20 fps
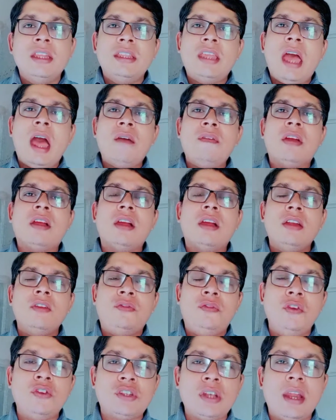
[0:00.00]
they have a
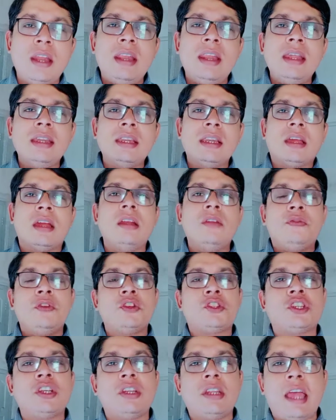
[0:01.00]
confusion, little
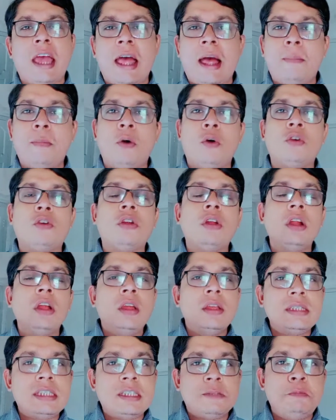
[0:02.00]
confusion
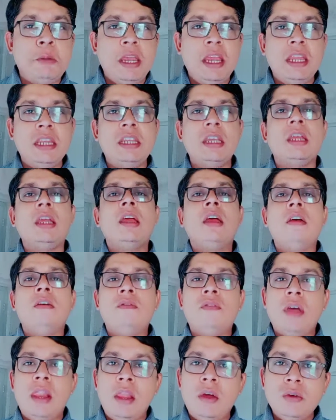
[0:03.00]
about speed,
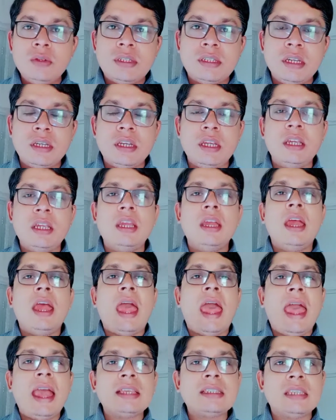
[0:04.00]
velocity,
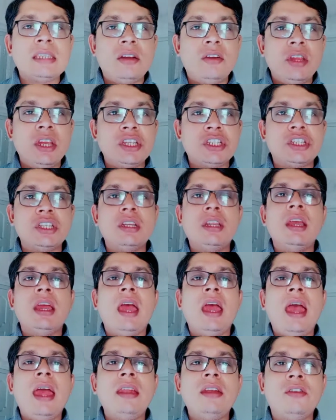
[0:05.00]
acceleration
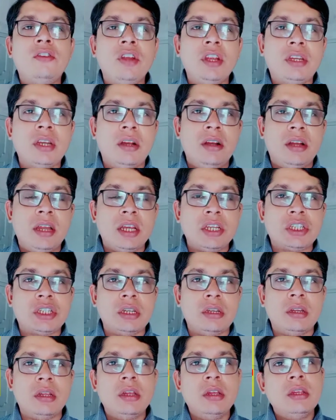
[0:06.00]
and
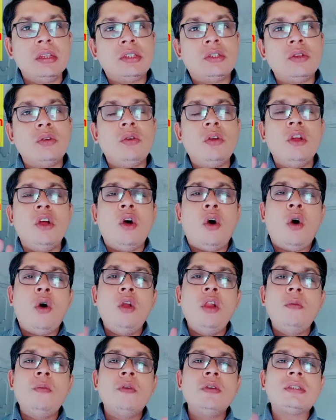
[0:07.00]
retardation. So
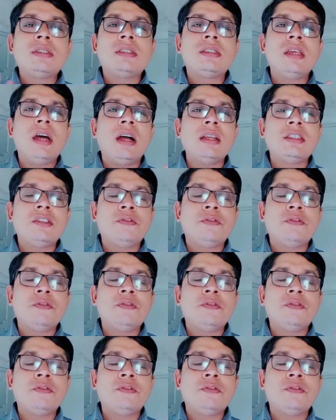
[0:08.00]
almost such